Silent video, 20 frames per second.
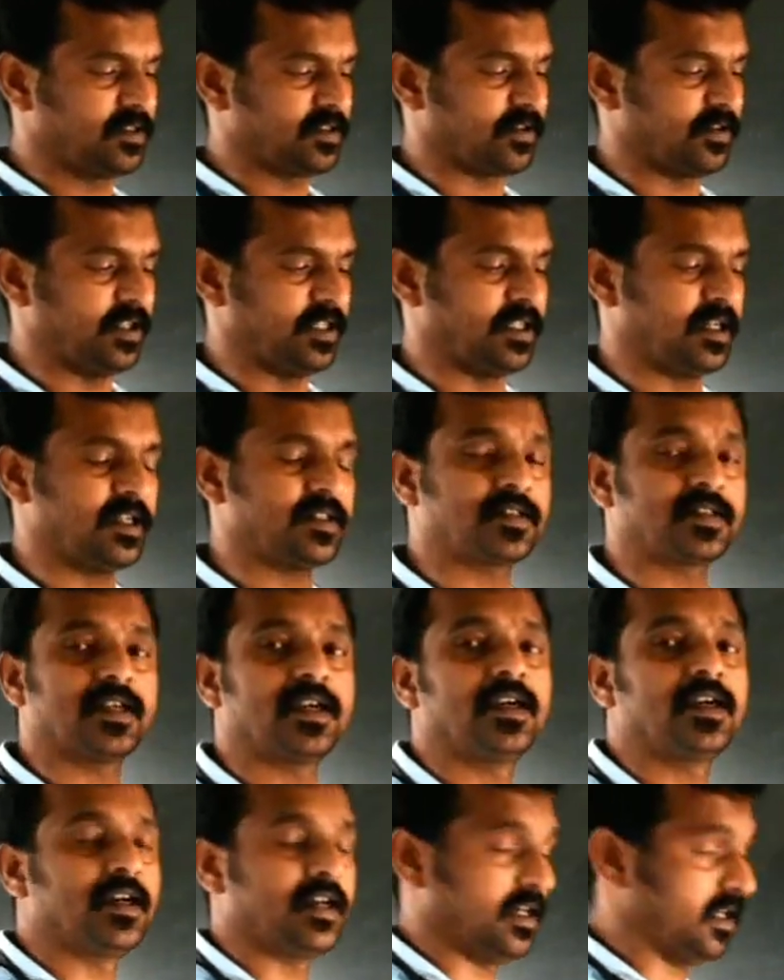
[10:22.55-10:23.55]
so it has
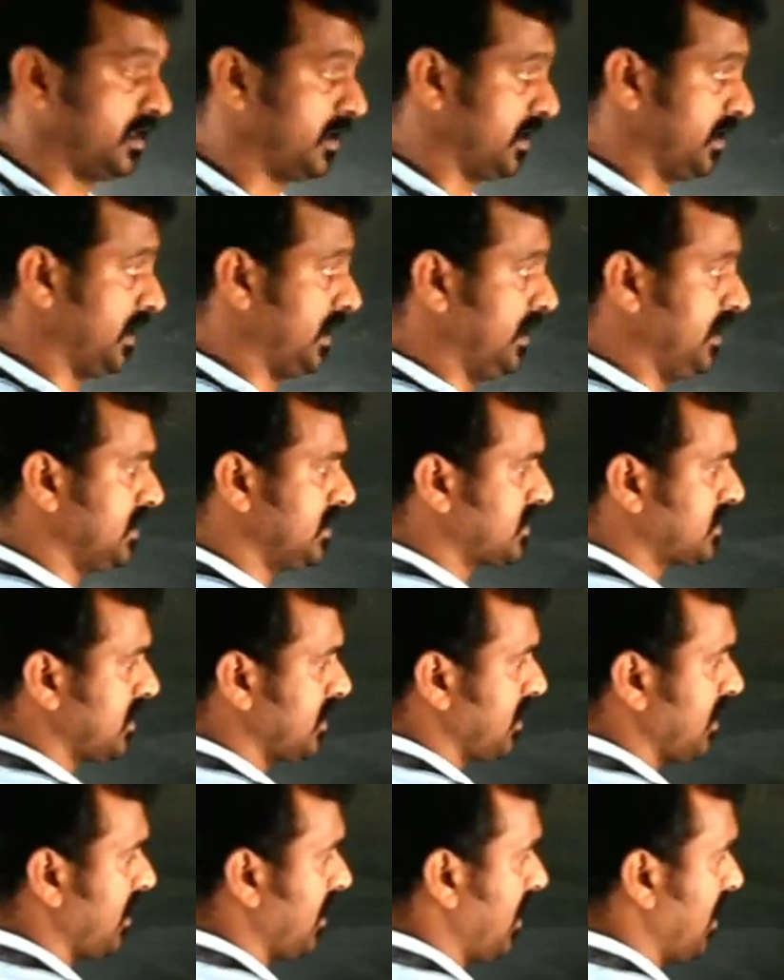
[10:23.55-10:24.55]
radius
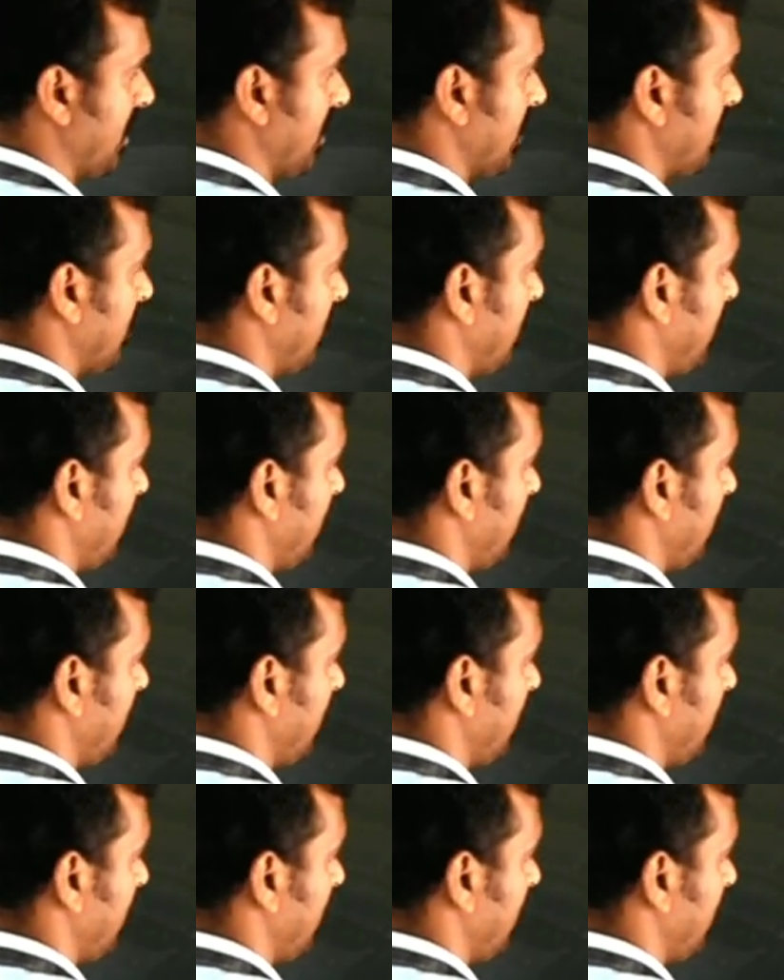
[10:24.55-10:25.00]
r,